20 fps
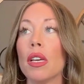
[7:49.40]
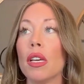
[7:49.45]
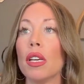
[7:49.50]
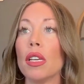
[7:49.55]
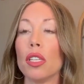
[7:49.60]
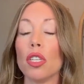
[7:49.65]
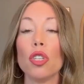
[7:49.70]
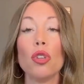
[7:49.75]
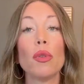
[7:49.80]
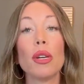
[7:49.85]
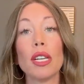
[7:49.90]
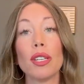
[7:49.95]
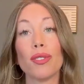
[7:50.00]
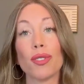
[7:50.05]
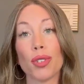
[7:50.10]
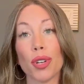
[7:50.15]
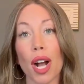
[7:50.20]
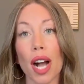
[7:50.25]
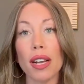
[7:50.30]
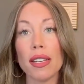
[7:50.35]
you can
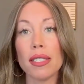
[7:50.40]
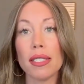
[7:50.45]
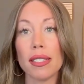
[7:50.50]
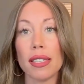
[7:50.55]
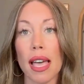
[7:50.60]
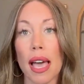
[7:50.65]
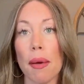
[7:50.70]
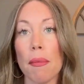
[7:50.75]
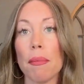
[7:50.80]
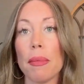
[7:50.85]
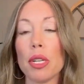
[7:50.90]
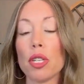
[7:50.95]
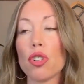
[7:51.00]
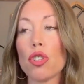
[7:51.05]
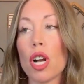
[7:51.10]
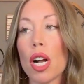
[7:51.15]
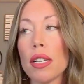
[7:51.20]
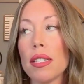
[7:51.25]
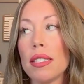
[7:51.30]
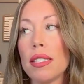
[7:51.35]
trust them, but
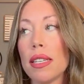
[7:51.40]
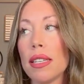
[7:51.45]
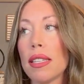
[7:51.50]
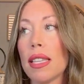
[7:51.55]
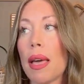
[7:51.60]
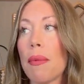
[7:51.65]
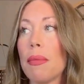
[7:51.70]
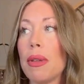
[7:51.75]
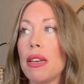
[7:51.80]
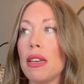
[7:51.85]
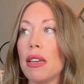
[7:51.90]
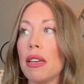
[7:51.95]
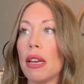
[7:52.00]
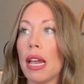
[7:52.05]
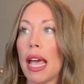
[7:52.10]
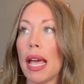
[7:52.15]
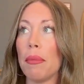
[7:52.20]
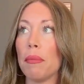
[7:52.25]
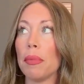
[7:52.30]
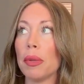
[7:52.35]
trusting them
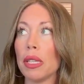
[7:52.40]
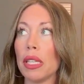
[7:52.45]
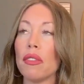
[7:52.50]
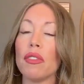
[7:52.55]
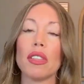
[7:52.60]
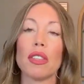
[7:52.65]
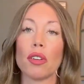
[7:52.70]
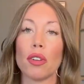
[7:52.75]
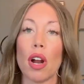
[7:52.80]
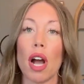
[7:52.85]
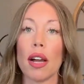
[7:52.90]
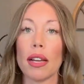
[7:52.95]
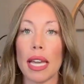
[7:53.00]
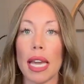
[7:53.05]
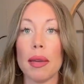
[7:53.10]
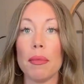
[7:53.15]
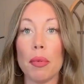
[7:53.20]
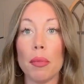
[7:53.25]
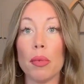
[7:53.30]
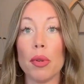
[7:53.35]
and believing they're not
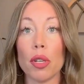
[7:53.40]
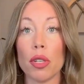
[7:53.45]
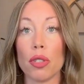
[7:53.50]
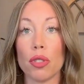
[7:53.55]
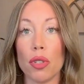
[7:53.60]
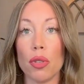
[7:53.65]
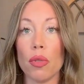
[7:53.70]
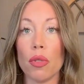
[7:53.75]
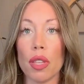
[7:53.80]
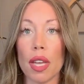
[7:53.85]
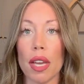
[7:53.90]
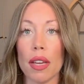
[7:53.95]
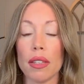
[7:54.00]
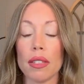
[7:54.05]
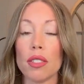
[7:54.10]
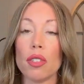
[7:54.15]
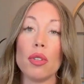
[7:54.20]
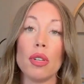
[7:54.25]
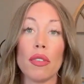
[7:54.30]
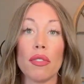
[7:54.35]
capable are
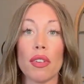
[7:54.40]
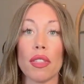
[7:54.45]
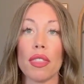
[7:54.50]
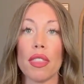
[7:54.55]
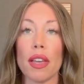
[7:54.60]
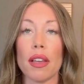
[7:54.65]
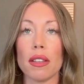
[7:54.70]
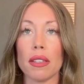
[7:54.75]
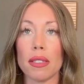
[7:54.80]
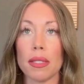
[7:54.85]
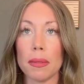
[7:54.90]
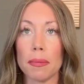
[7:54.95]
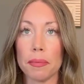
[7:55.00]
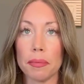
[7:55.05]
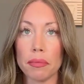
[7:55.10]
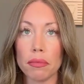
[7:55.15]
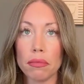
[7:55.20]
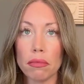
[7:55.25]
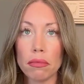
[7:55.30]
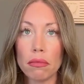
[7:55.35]
two different things.
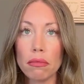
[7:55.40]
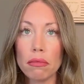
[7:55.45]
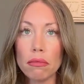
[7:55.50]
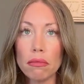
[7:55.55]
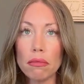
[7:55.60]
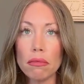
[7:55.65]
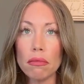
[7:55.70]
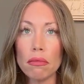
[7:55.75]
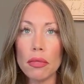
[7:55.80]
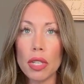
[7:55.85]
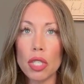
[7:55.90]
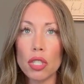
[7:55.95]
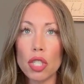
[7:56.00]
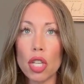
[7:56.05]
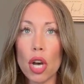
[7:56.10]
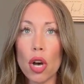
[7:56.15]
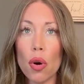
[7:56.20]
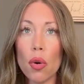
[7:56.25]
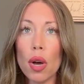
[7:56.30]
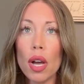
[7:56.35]

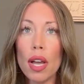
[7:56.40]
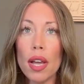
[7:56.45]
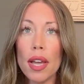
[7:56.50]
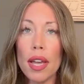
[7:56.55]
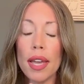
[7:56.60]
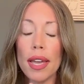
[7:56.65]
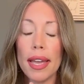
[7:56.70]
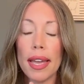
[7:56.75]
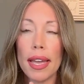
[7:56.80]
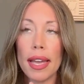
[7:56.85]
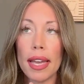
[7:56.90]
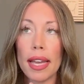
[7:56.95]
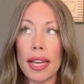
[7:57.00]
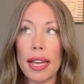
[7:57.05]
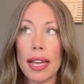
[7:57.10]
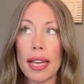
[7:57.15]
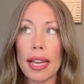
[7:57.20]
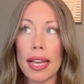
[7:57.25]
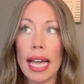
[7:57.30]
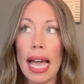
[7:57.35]
So
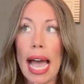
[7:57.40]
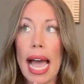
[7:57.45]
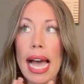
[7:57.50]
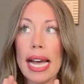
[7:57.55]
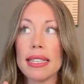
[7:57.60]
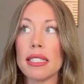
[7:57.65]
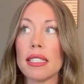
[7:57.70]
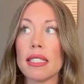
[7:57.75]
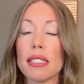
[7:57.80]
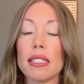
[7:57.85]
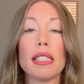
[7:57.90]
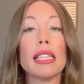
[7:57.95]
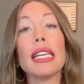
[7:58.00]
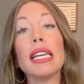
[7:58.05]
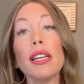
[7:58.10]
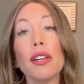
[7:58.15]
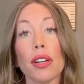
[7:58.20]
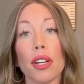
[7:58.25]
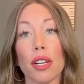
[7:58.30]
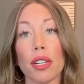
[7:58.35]
as
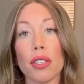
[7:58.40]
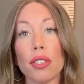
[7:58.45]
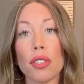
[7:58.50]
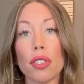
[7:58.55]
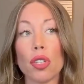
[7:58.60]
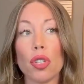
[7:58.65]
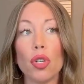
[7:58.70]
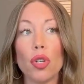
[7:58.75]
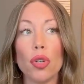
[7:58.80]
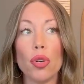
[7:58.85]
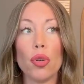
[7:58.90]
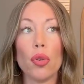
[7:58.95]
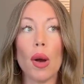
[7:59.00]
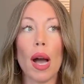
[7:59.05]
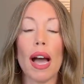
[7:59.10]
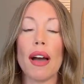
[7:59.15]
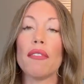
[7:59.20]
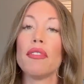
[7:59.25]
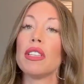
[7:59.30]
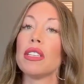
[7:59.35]
leaders who
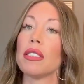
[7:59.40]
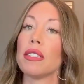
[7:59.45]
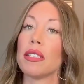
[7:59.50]
have this